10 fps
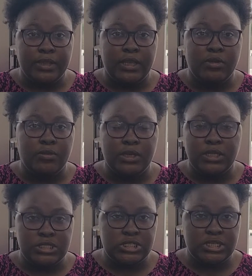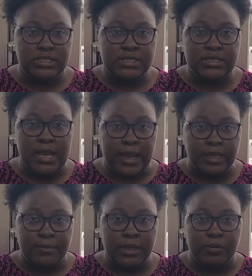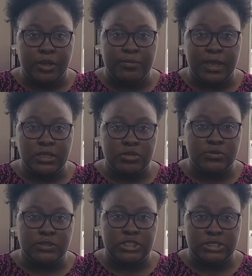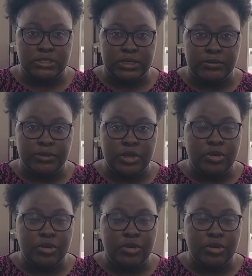And a will is just a document where you make those wishes known.